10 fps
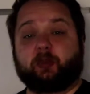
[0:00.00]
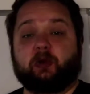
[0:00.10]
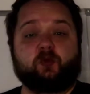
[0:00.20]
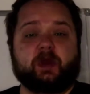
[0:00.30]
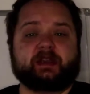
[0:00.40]

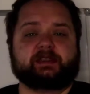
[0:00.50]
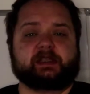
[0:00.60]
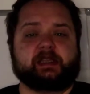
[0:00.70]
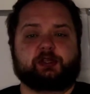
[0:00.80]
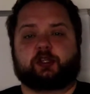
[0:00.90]
But what
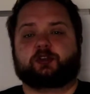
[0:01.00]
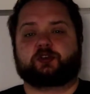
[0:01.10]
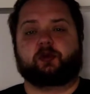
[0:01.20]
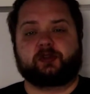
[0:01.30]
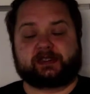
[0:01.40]
is a
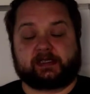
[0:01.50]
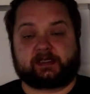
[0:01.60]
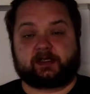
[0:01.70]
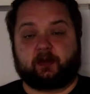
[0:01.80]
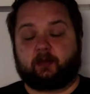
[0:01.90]
control
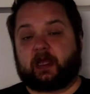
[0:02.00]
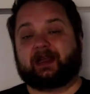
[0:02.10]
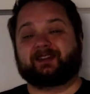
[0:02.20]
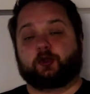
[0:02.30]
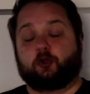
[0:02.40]
system
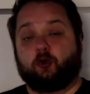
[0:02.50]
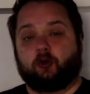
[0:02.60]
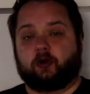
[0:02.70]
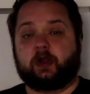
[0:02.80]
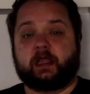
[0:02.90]
at the
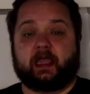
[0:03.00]
core?